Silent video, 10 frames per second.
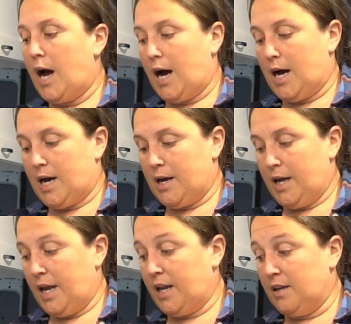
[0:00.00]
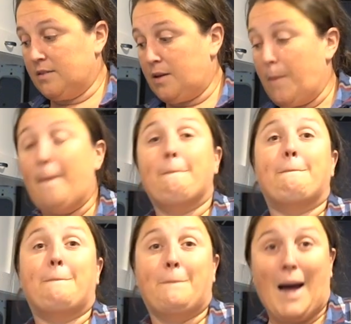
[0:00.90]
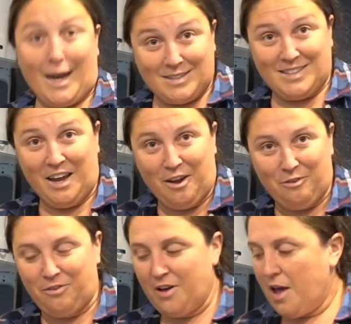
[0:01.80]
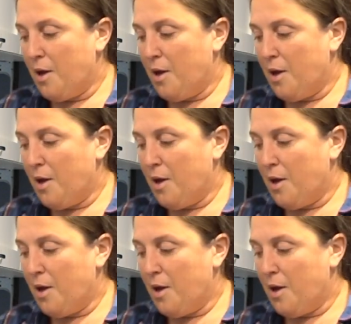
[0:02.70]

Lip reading: It is massive,